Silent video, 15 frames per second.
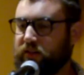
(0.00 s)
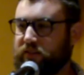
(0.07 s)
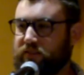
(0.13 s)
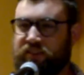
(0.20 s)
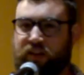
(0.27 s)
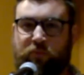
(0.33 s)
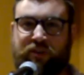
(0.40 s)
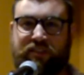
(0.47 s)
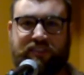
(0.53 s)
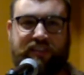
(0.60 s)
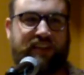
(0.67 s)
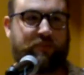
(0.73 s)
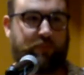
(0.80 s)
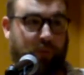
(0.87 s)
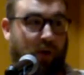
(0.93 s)
Someone
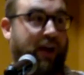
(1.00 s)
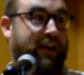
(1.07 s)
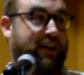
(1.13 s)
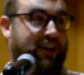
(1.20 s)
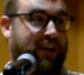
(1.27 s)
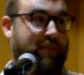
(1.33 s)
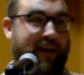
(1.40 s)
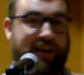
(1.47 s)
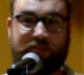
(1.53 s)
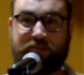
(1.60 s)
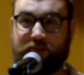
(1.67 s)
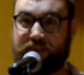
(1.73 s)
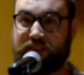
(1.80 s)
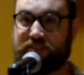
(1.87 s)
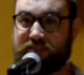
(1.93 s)
says, Bryan, come out and
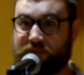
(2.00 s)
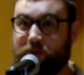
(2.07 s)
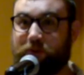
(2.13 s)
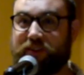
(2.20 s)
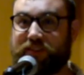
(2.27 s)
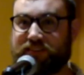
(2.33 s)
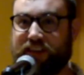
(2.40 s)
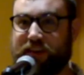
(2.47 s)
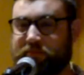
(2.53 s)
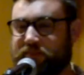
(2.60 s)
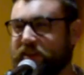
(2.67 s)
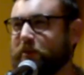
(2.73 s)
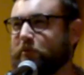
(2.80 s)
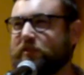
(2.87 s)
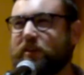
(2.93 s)
do this story slam
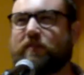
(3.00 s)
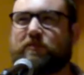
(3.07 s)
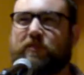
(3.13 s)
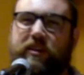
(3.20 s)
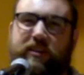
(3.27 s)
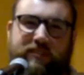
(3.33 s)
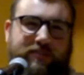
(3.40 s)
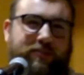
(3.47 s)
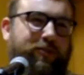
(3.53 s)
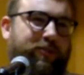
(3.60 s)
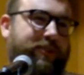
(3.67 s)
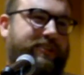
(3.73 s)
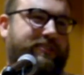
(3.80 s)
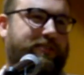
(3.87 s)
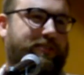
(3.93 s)
thing. You tell funny
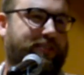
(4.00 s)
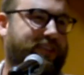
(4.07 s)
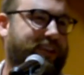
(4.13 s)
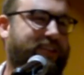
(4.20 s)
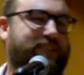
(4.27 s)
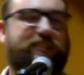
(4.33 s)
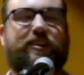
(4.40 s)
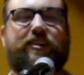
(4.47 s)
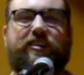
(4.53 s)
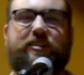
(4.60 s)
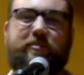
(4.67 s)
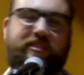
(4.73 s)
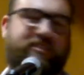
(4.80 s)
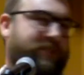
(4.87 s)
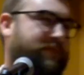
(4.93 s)
stories, you do this. Oh,
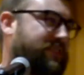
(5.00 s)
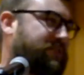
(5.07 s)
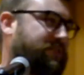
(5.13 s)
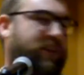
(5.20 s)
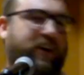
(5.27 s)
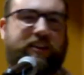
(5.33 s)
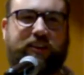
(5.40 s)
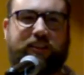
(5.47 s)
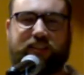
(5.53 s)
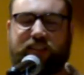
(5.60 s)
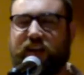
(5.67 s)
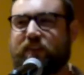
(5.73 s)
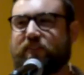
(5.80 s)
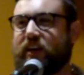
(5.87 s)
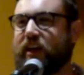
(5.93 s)
it'll be so much fun. You'll
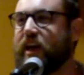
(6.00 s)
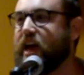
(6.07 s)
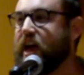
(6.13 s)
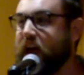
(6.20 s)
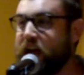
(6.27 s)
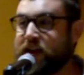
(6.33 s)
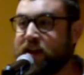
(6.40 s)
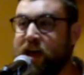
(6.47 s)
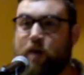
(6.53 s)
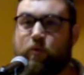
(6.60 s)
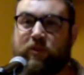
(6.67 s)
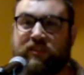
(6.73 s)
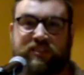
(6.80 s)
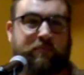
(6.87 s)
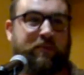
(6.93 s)
love it. And now,
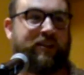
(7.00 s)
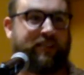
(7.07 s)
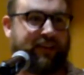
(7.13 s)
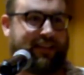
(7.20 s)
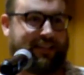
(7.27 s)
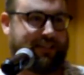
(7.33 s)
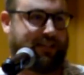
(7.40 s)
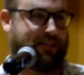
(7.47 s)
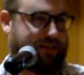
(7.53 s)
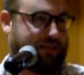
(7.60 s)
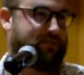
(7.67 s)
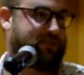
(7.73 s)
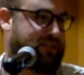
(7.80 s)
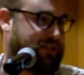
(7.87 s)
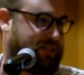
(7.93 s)
once a month, I get to
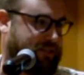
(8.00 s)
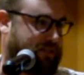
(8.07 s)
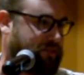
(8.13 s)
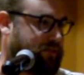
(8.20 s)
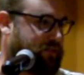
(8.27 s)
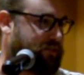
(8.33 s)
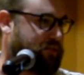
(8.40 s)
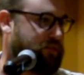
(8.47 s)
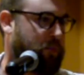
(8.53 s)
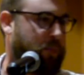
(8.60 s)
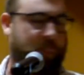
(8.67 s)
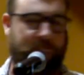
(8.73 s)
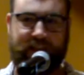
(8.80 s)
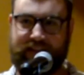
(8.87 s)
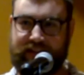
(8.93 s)
come here
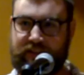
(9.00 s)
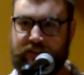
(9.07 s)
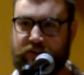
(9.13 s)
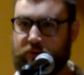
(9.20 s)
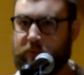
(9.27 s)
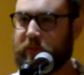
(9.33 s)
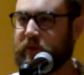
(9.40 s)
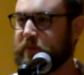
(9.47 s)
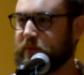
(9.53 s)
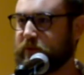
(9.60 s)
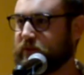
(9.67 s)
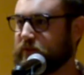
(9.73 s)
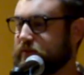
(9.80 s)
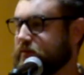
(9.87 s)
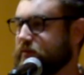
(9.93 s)
and you
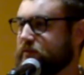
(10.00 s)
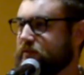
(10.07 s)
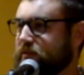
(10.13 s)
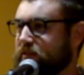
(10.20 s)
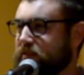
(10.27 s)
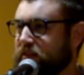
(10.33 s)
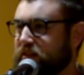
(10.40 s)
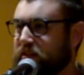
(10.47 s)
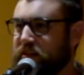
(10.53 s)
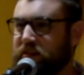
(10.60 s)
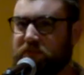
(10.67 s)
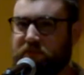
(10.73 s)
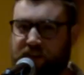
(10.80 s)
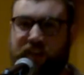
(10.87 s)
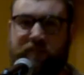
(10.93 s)
people
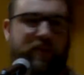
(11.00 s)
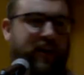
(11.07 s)
feed